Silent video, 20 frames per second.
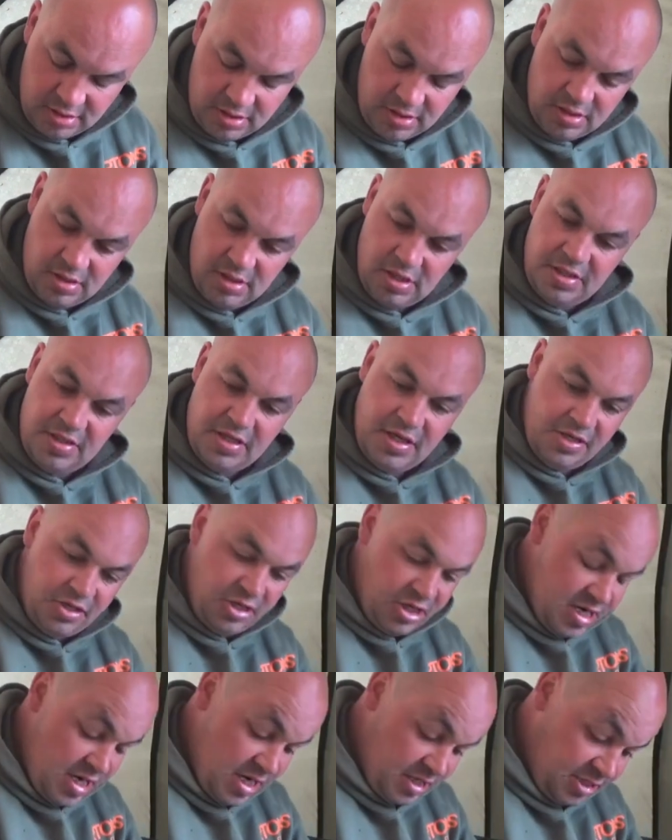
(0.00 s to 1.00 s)
and then you
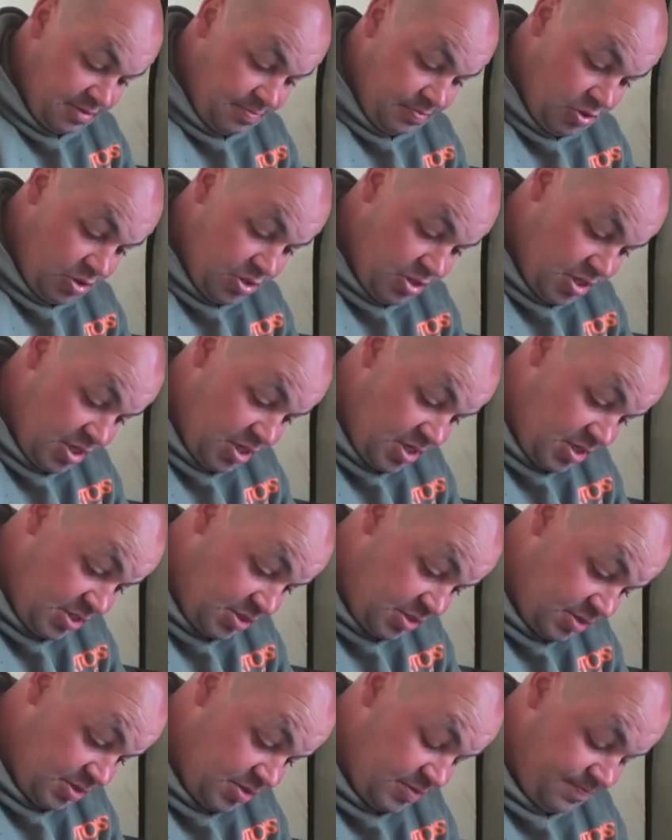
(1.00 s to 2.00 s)
can actually put
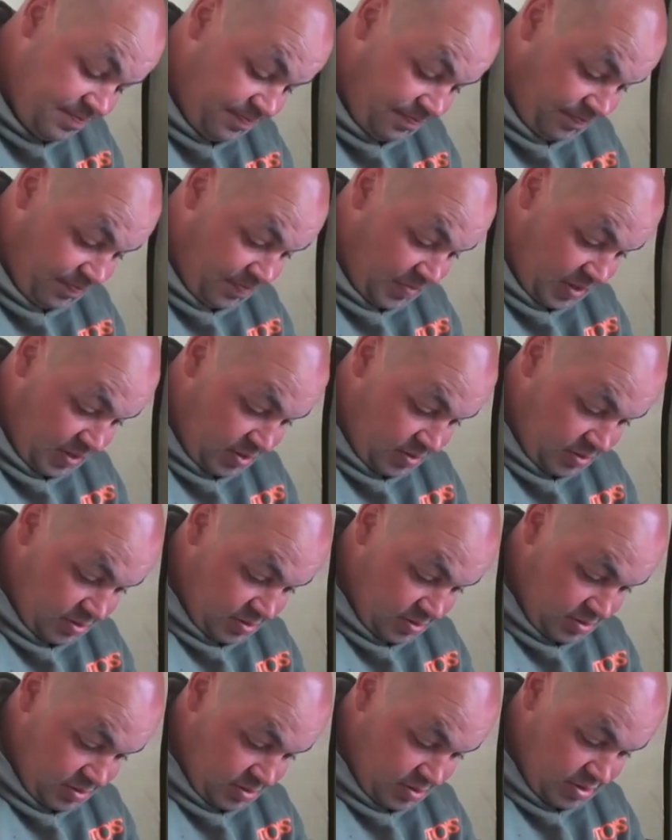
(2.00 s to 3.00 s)
these
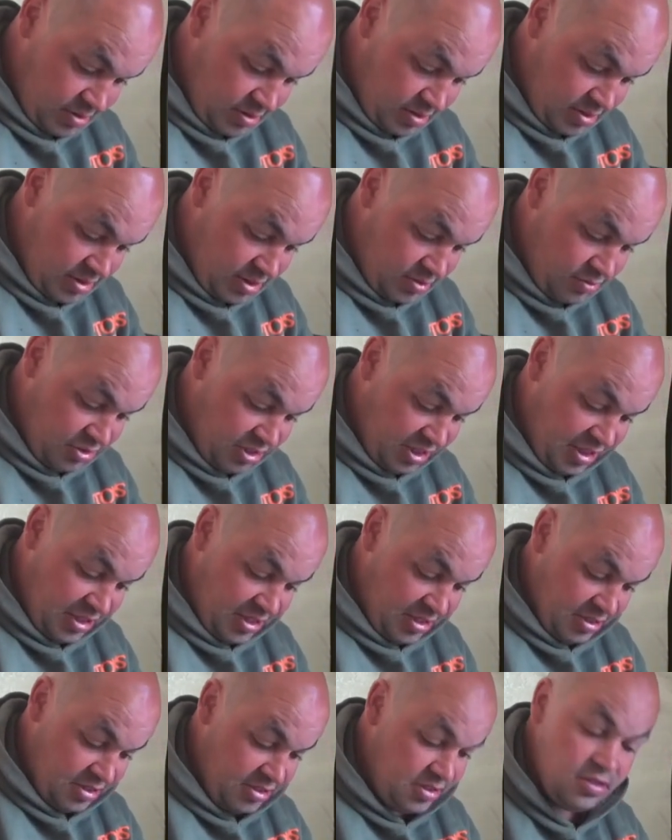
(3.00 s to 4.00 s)
little
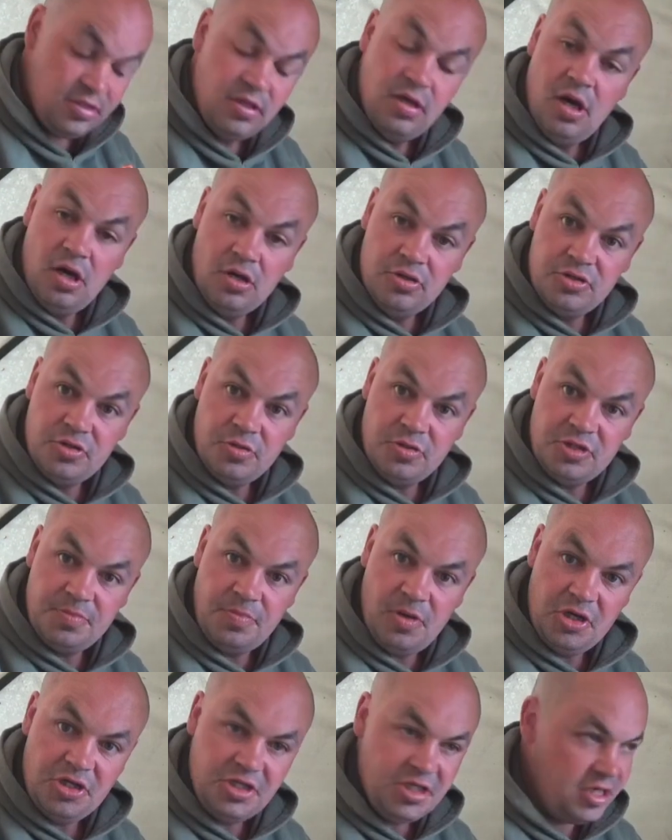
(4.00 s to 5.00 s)
sinkers onto a
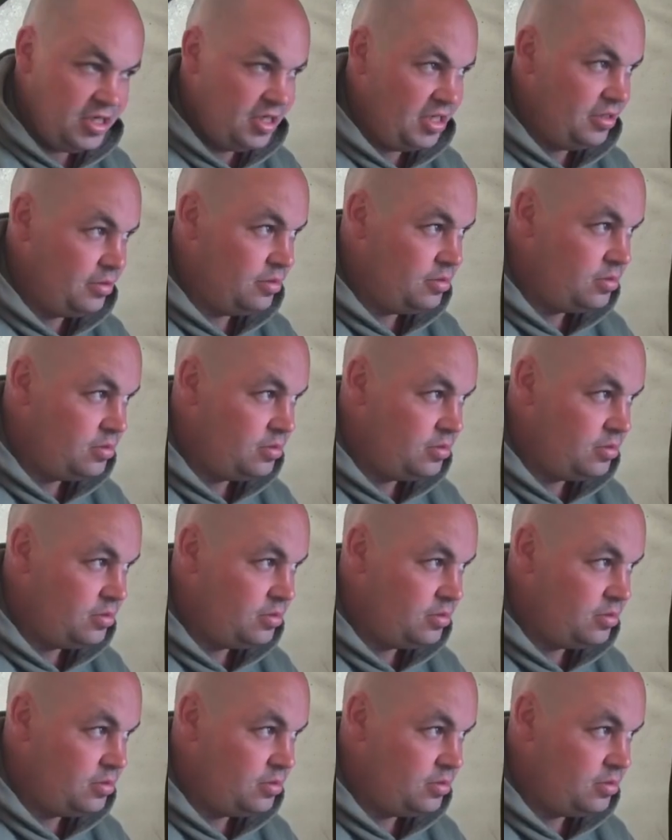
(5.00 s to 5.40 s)
splicing needle.